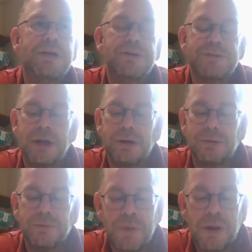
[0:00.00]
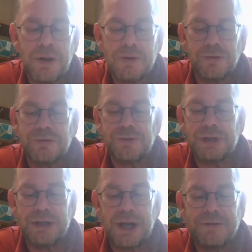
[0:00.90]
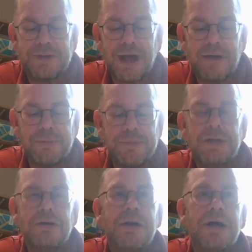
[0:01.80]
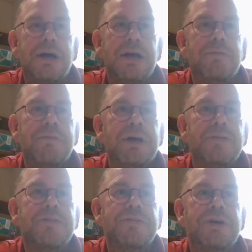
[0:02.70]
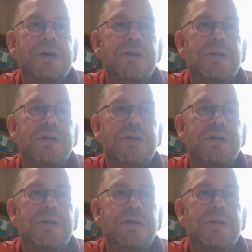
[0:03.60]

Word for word: years now. So it's really nice to have him here uh, giving us a